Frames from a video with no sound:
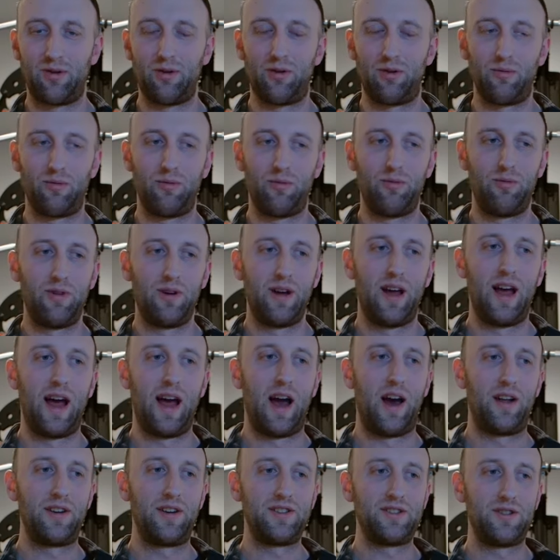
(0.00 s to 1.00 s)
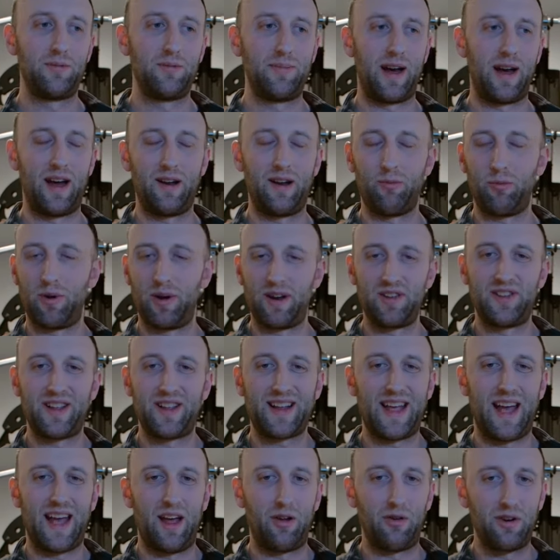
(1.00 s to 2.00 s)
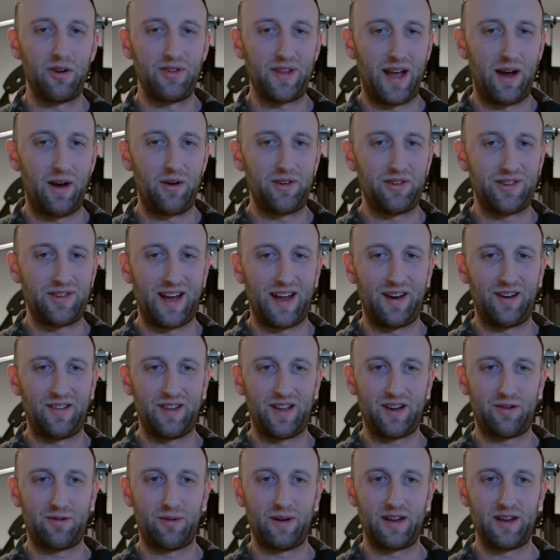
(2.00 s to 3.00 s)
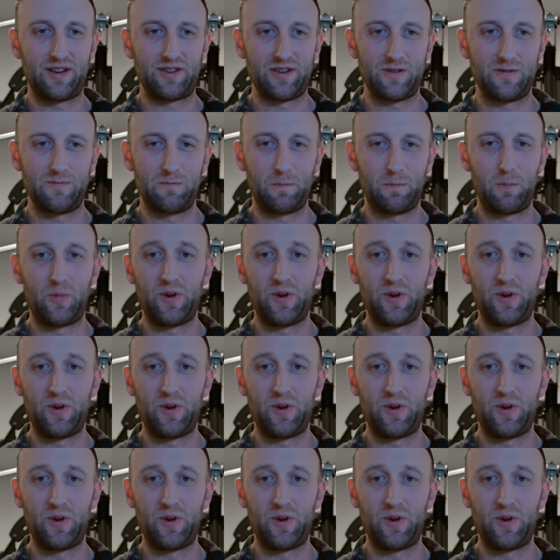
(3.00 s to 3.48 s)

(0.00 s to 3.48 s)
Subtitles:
Or how does your body, what is the calories outside of the equation?